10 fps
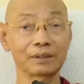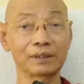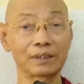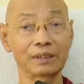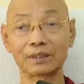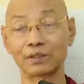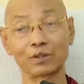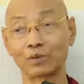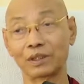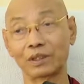The
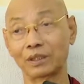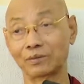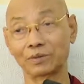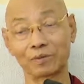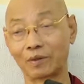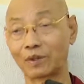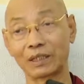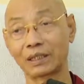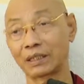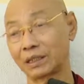knowing of Sabhava
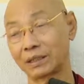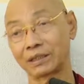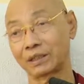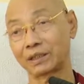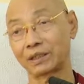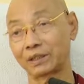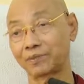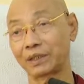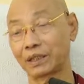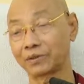Lakkhana. This is
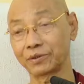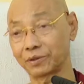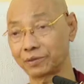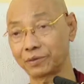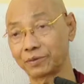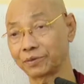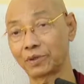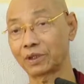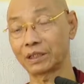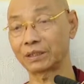belong to two
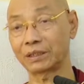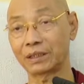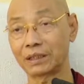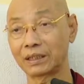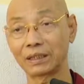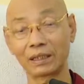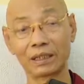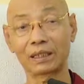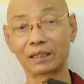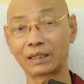knowledge.
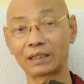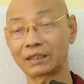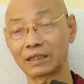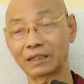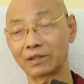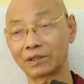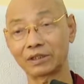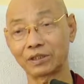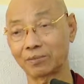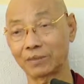Analytical
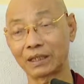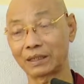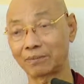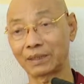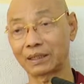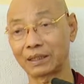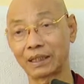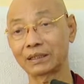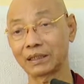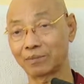knowledge of mind and metta,
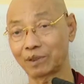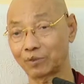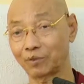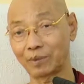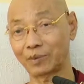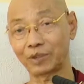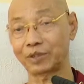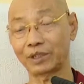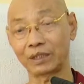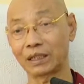Namarupa
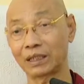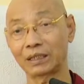Prasera.